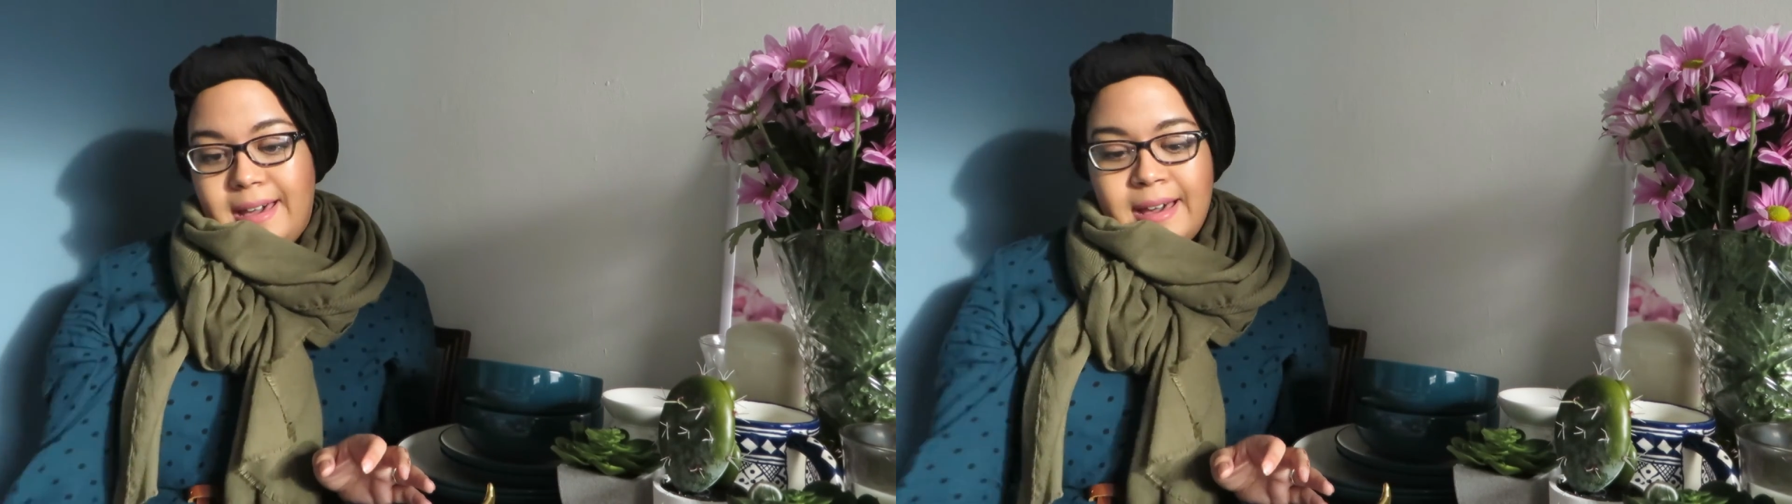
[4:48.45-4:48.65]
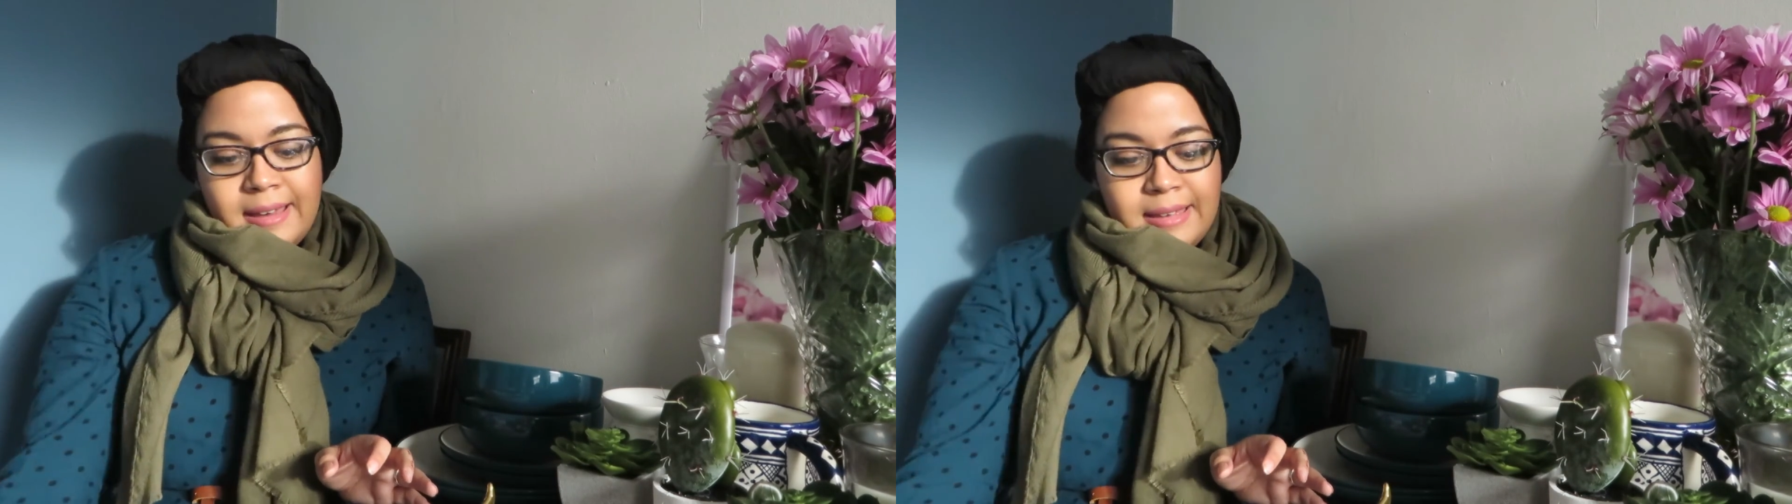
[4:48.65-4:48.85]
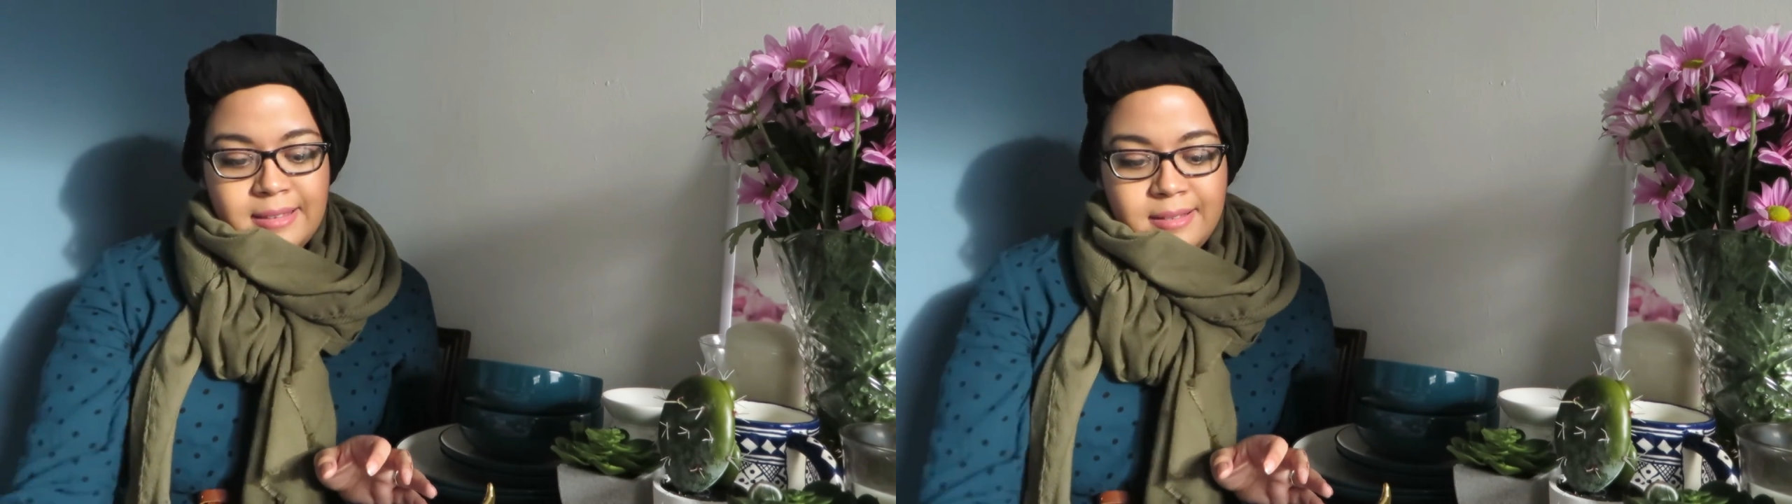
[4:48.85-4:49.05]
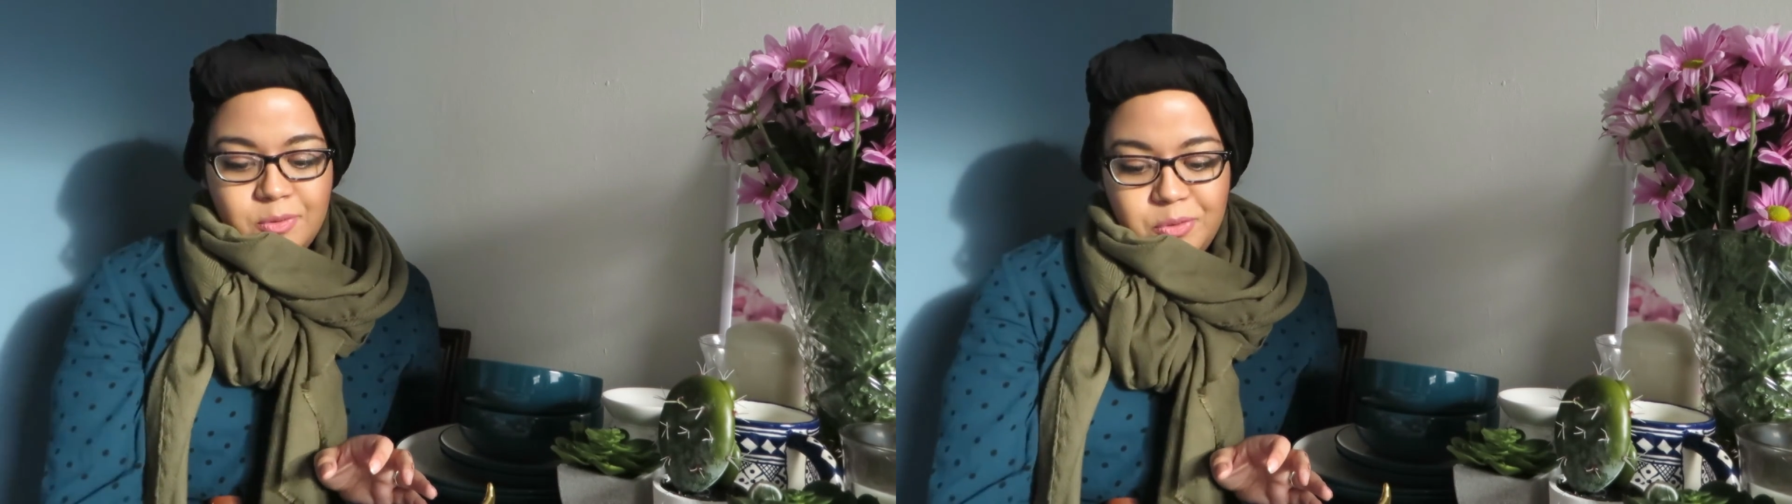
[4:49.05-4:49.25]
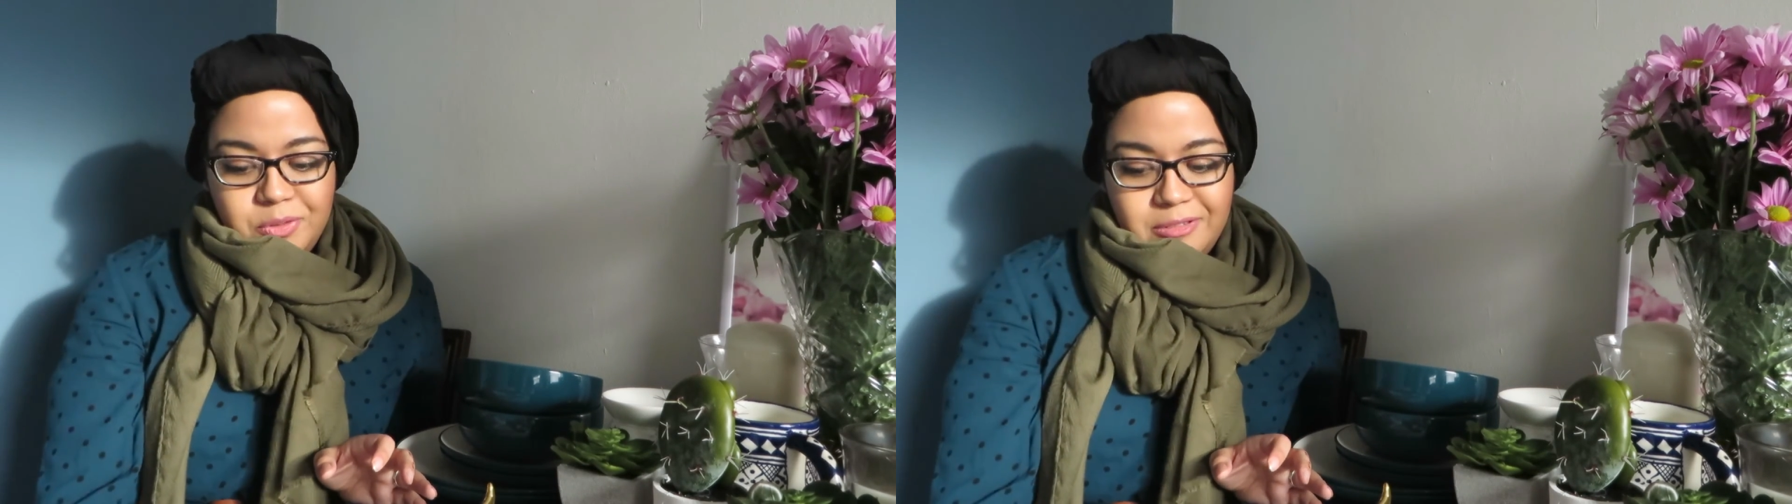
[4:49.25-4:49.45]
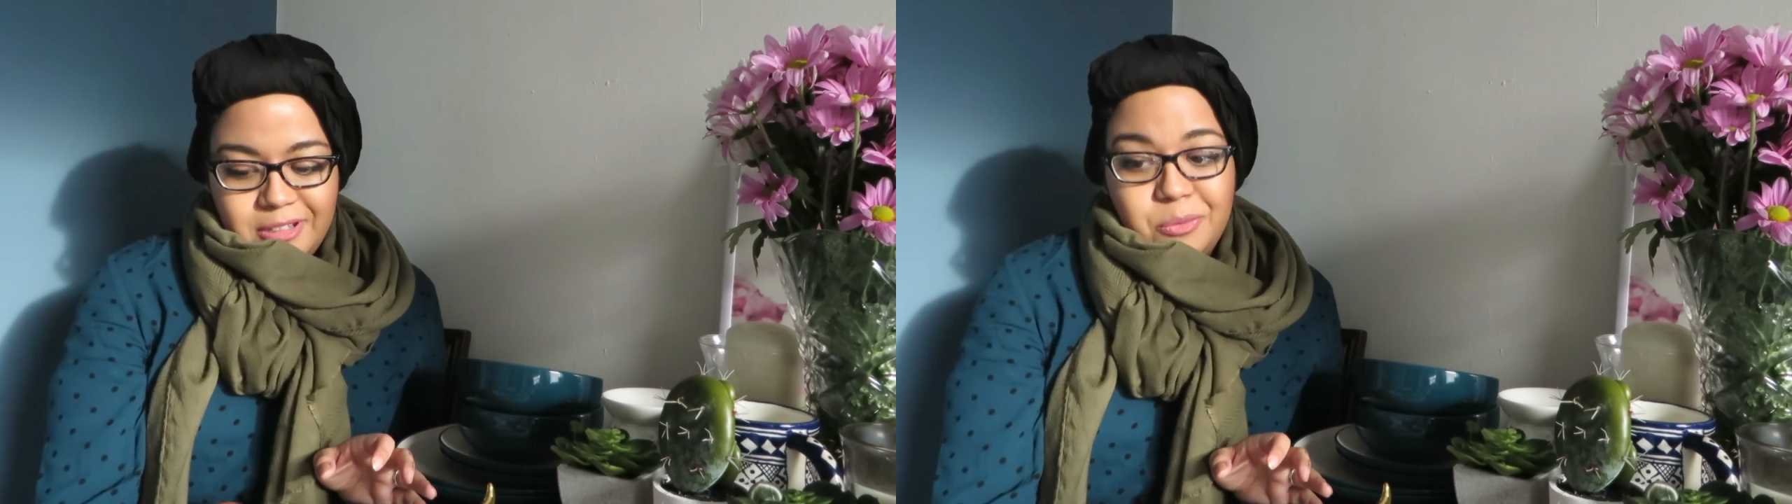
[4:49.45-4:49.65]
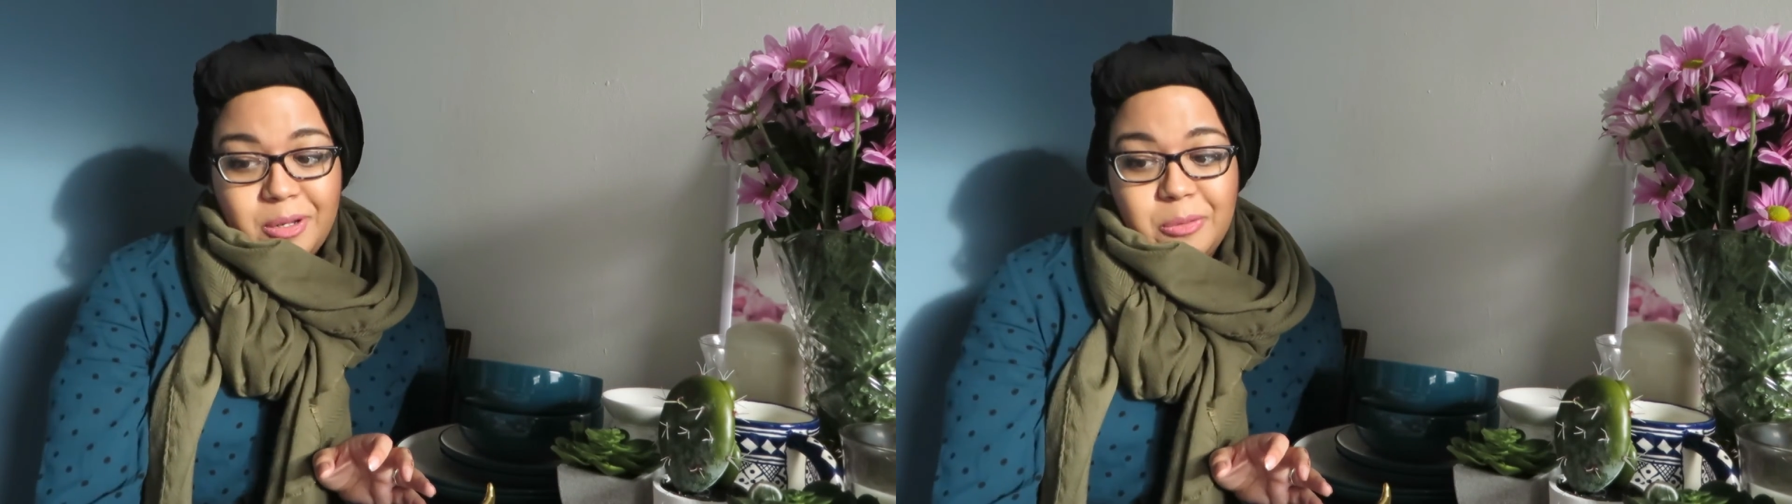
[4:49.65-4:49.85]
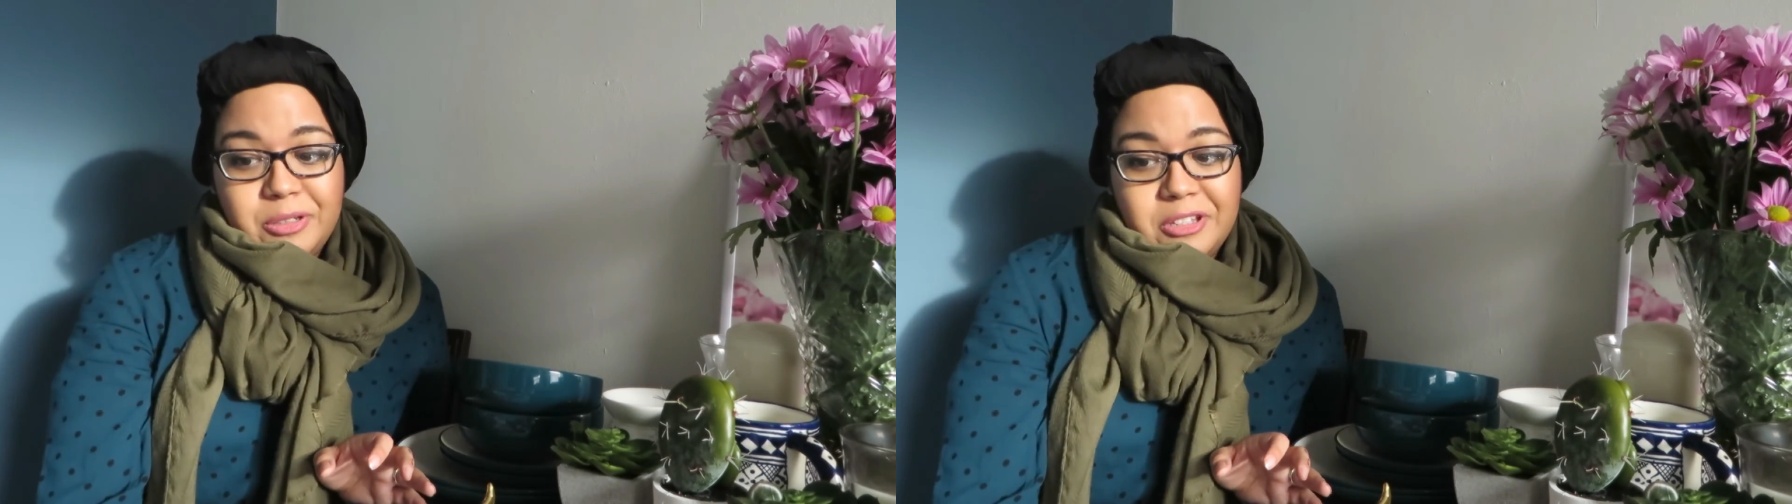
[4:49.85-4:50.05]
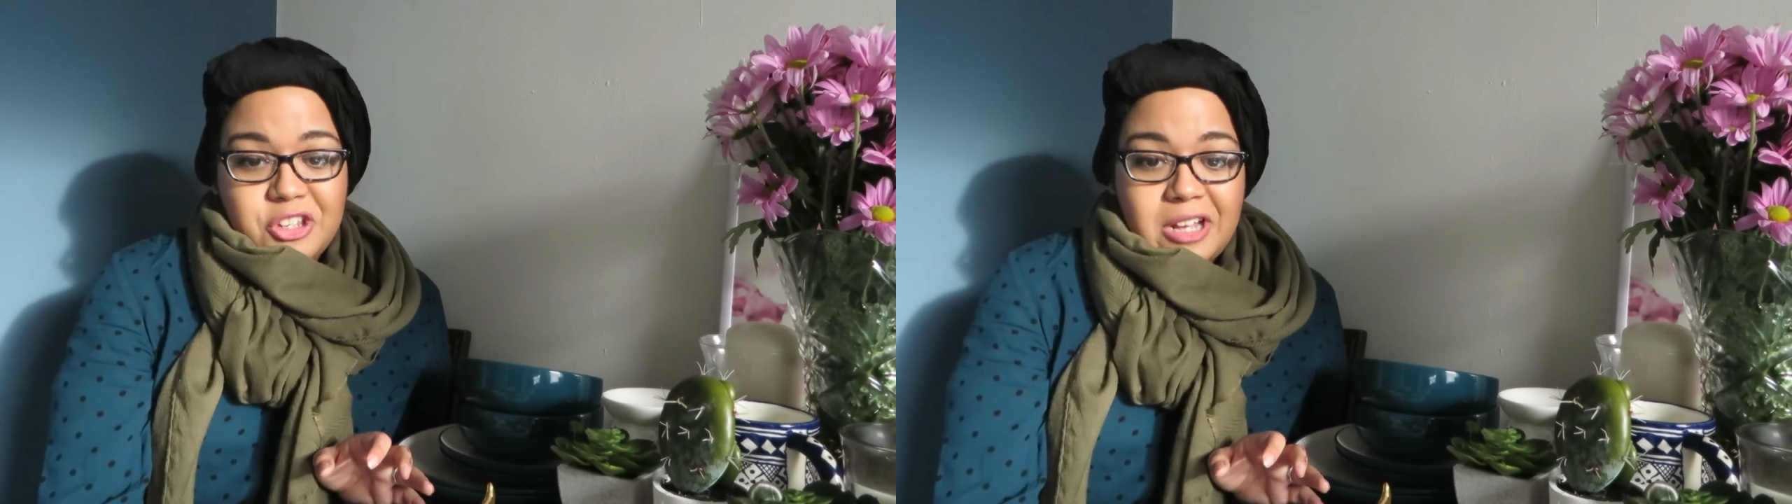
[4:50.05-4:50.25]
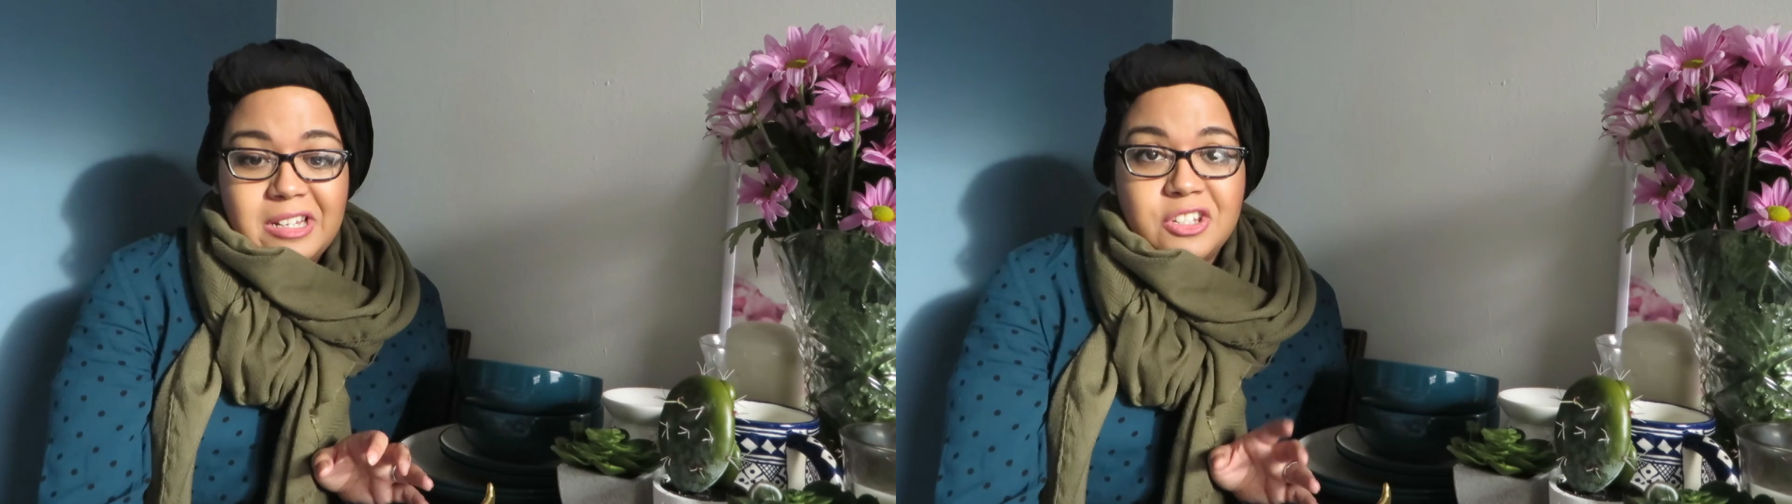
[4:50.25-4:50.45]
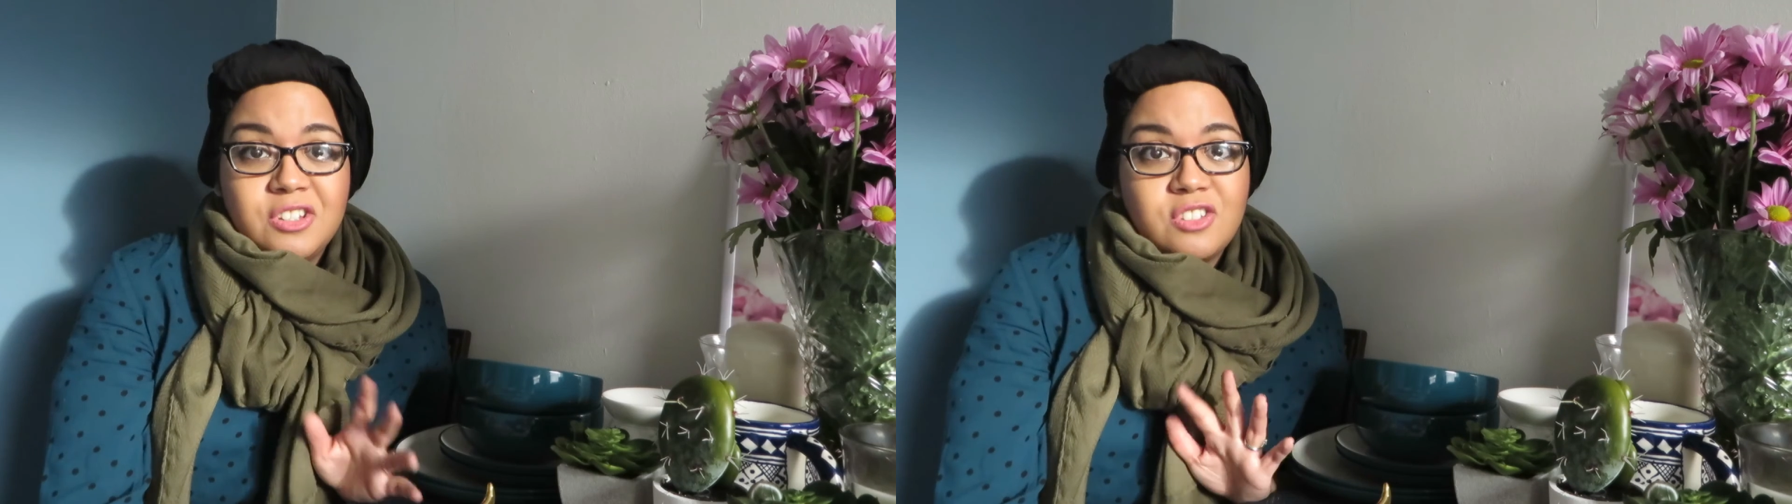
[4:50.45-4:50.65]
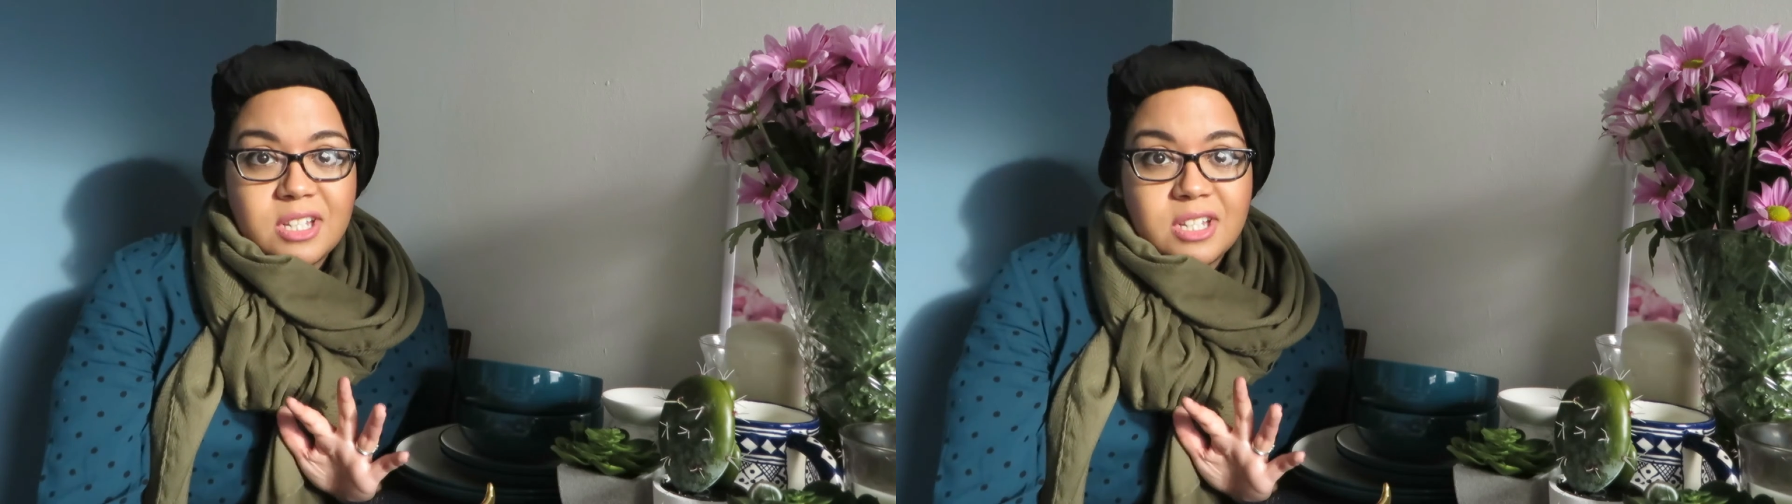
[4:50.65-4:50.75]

I did well with the challenge,